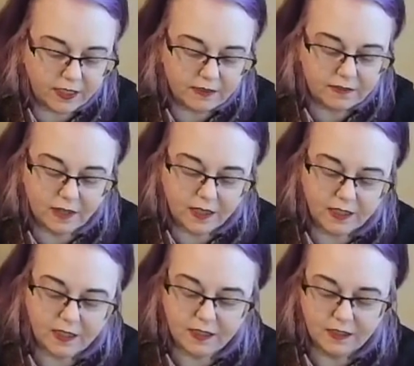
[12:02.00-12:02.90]

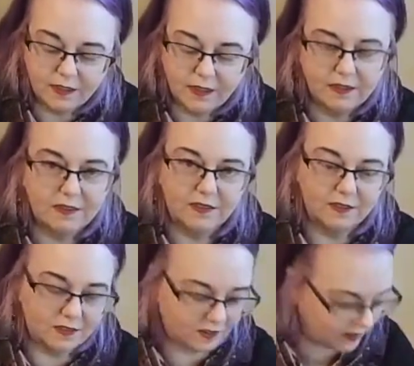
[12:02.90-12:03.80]
exciting
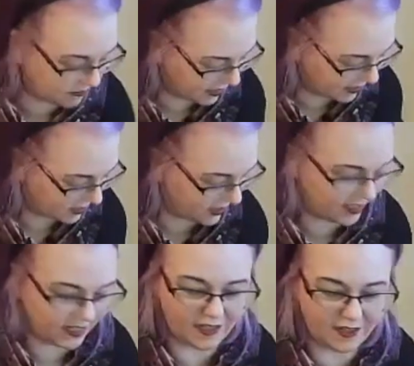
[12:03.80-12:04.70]
scissor donation
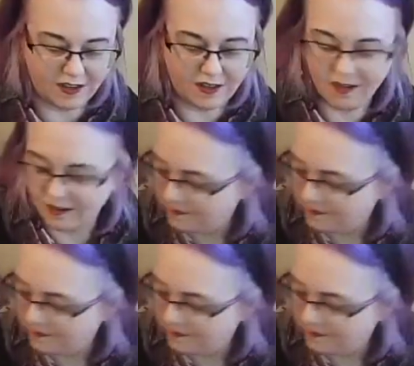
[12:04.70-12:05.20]
here.